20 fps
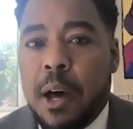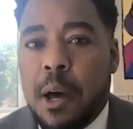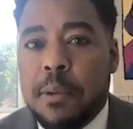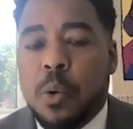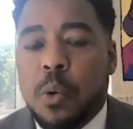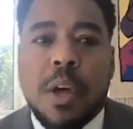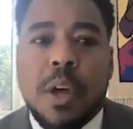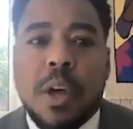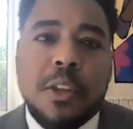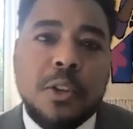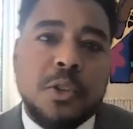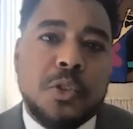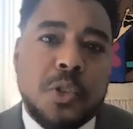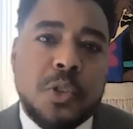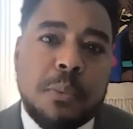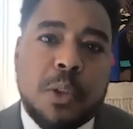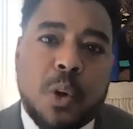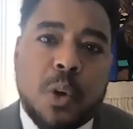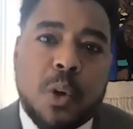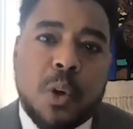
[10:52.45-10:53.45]
And
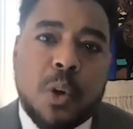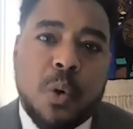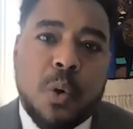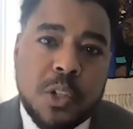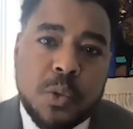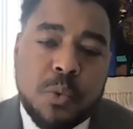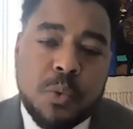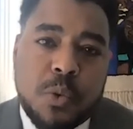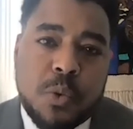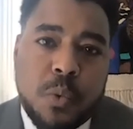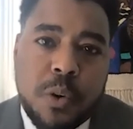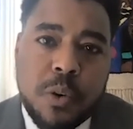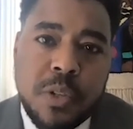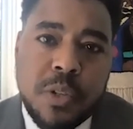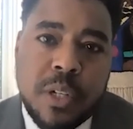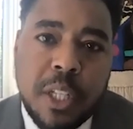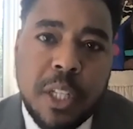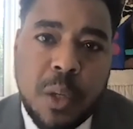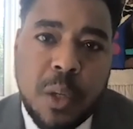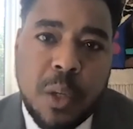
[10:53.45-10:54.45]
so these are some of the
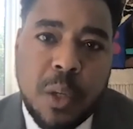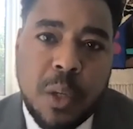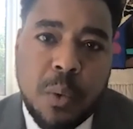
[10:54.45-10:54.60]
questions we're